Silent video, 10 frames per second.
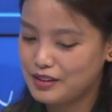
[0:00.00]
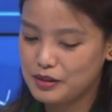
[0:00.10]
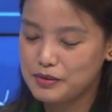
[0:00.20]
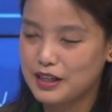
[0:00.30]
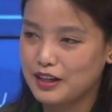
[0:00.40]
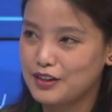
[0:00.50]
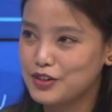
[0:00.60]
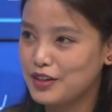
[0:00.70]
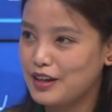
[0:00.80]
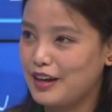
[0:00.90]
Seems like
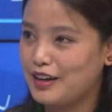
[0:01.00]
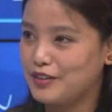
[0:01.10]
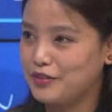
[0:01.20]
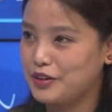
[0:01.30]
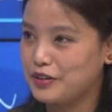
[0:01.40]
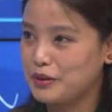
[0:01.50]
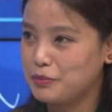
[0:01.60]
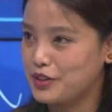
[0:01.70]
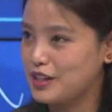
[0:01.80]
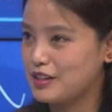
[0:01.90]
Khandela had a very
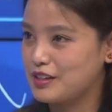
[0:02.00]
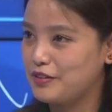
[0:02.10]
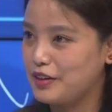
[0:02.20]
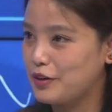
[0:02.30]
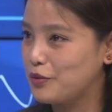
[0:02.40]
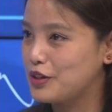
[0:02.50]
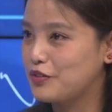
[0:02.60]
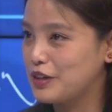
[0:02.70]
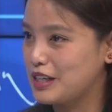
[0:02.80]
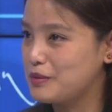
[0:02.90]
productive and a
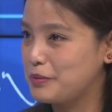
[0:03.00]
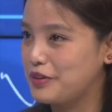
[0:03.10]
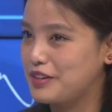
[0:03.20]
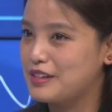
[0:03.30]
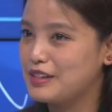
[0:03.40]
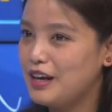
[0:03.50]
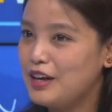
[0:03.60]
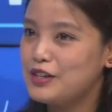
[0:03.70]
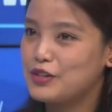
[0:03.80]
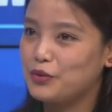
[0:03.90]
wonderful experience.
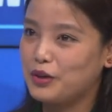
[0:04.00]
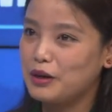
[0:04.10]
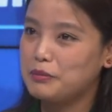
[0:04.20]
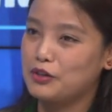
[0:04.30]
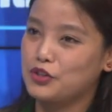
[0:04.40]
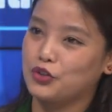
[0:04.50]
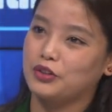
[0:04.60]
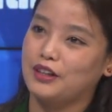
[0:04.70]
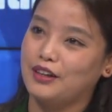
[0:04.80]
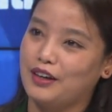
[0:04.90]
So what about
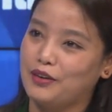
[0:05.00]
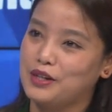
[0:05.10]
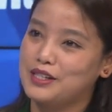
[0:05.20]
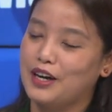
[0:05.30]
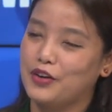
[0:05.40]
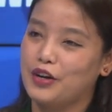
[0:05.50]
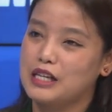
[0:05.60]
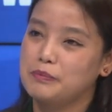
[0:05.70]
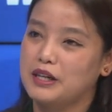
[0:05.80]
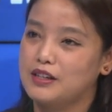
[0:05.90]
Chokdenla? What are your
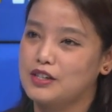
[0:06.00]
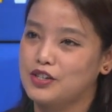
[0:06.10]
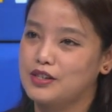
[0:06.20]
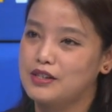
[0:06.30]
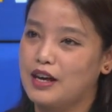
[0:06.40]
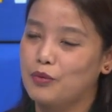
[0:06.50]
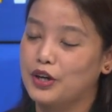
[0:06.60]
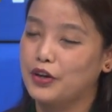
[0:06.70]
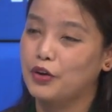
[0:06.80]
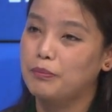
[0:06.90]
expectations and what
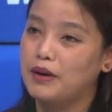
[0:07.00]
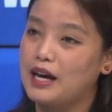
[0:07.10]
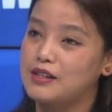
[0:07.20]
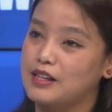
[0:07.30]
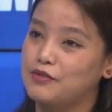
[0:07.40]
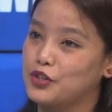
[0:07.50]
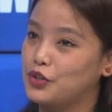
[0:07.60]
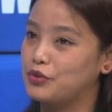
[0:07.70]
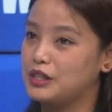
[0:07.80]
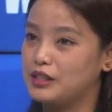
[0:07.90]
are your plans after
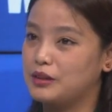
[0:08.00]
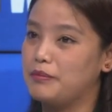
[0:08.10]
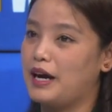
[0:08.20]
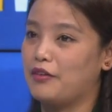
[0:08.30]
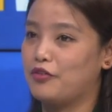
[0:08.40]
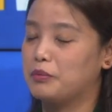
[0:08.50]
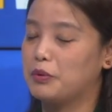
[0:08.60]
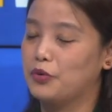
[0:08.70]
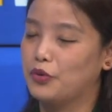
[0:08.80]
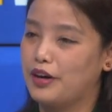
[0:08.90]
you return back from the
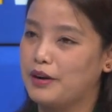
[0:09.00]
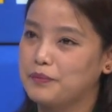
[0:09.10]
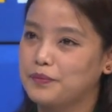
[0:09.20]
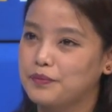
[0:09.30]
program?